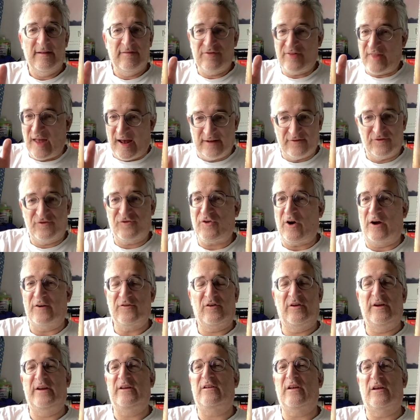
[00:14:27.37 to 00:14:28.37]
That
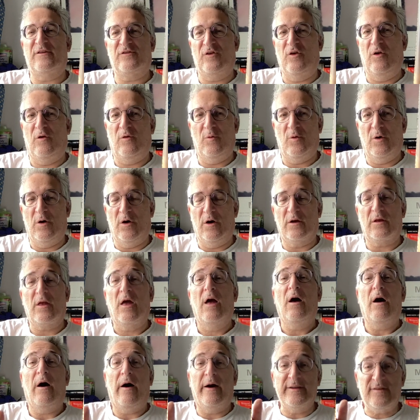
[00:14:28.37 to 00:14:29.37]
structurally does not work.
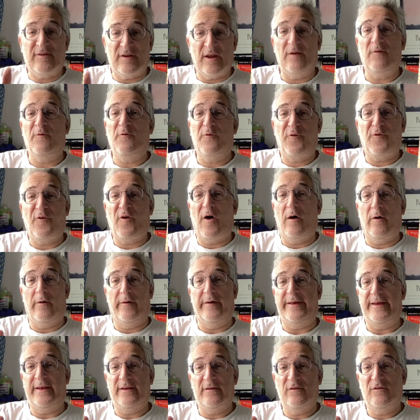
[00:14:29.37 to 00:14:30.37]
I didn't
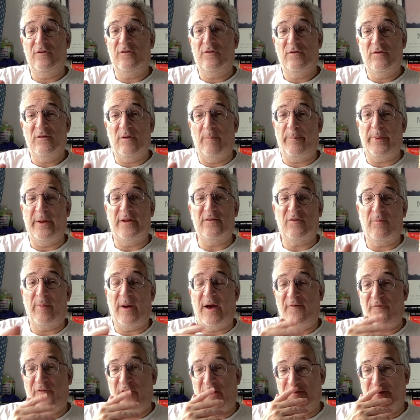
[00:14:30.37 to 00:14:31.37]
find the bits
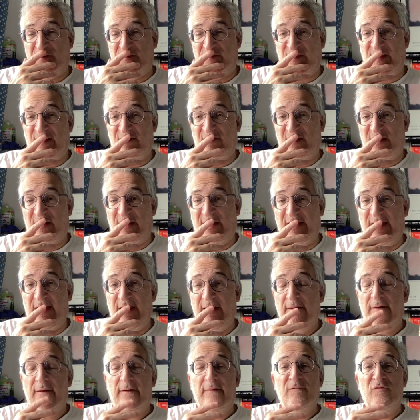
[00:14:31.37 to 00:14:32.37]
about fascist Italy
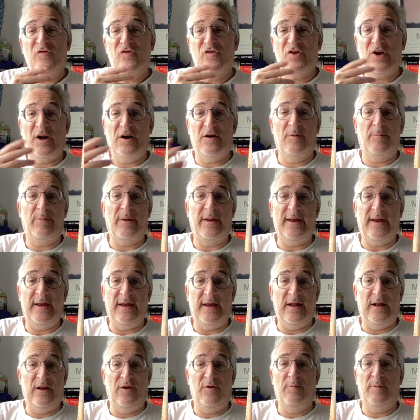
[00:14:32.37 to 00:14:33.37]
terribly
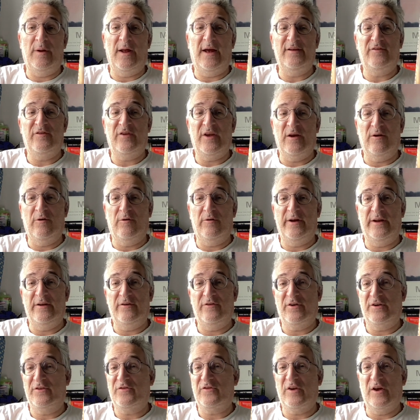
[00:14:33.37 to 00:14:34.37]
illuminating or
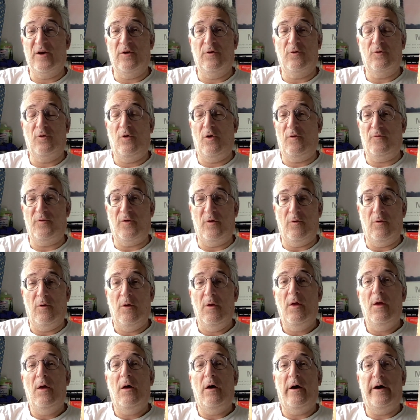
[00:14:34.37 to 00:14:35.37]
interesting or novel.
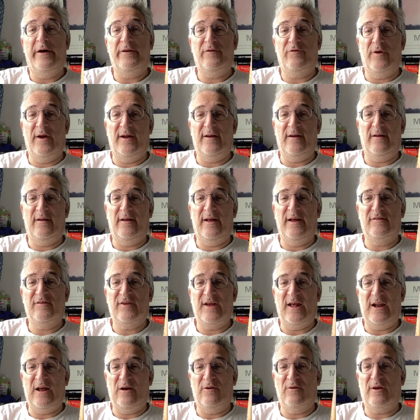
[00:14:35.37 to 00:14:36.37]
I'd read a,
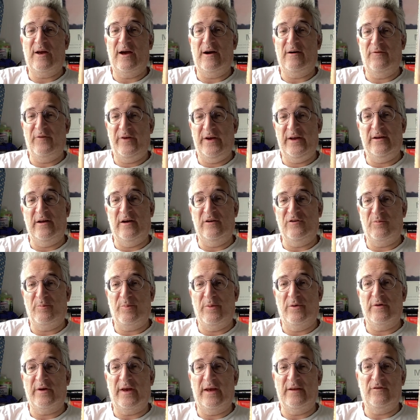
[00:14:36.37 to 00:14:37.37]
Italo Calvino's
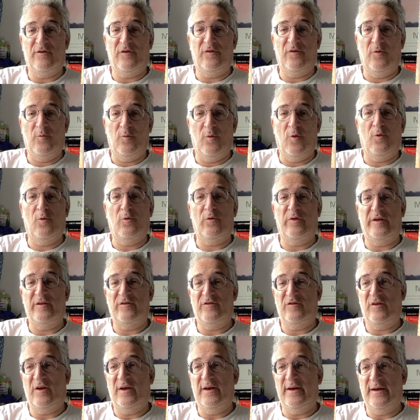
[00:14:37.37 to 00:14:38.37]
book, Into the War,
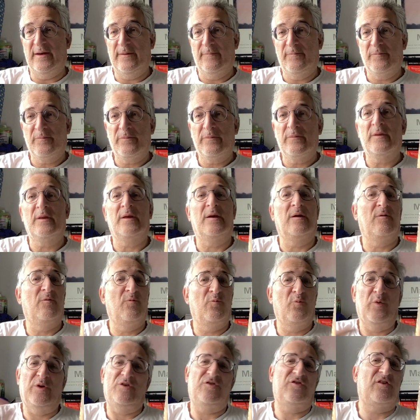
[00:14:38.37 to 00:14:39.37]
this year,
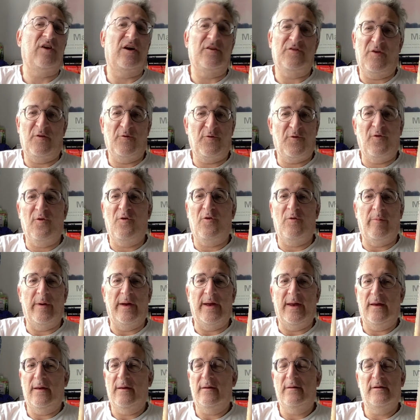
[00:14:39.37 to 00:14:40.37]
which does it for me.
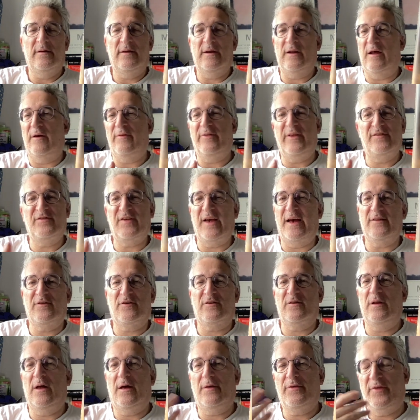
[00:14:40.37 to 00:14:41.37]
You know, this
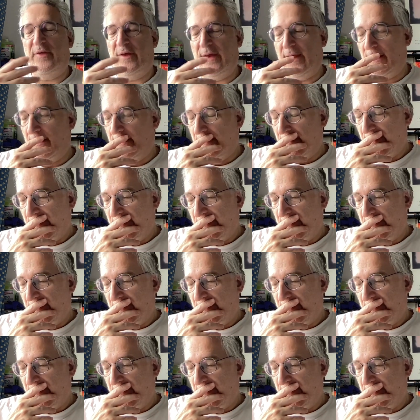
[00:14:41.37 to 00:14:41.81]
adds nothing.